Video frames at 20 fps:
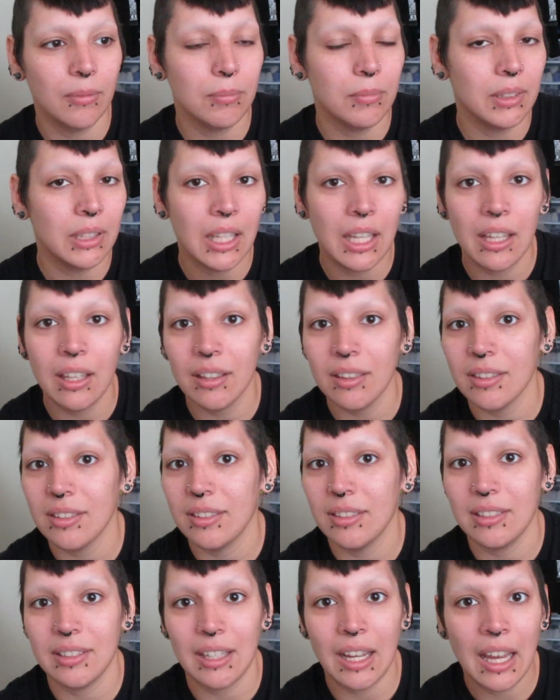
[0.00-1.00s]

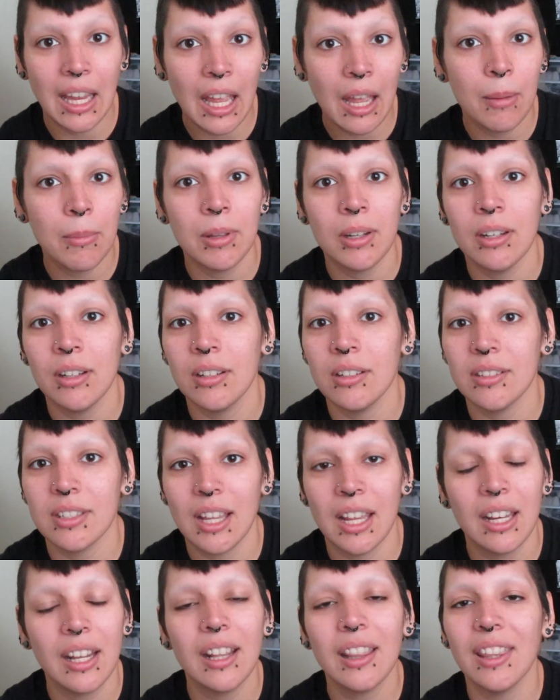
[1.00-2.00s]
lengths, diameters,
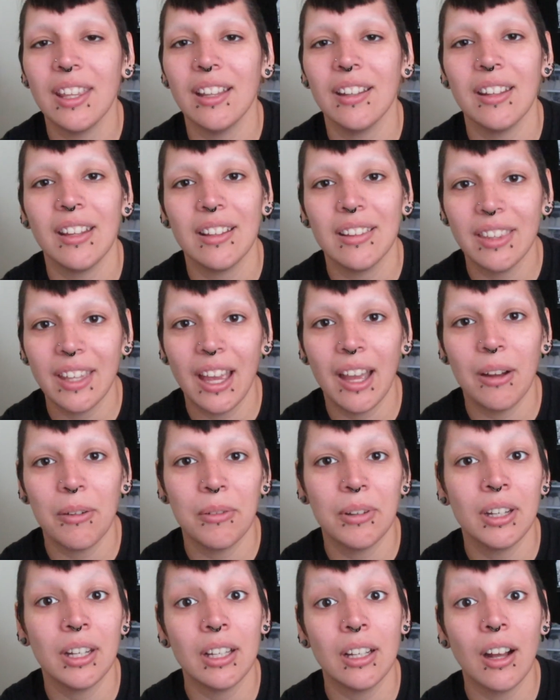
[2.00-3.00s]
anything like that
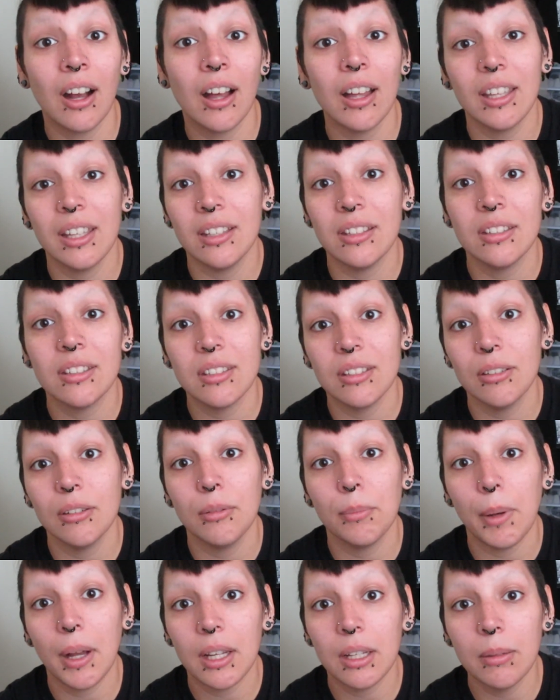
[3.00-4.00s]
when I got
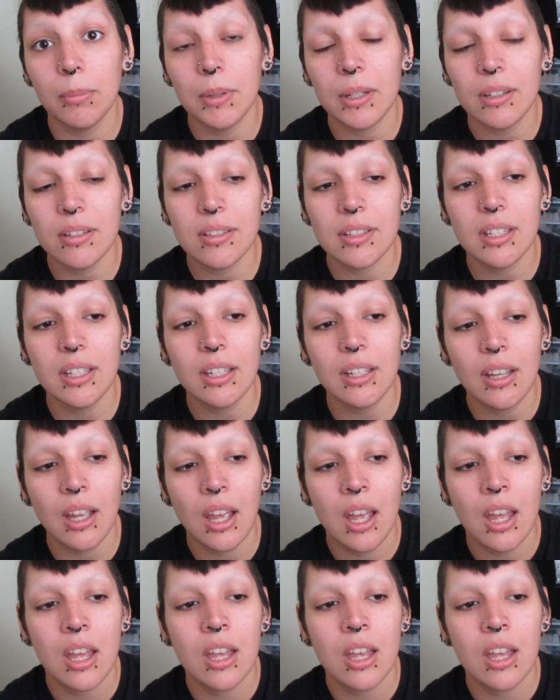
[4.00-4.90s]
into body piercing.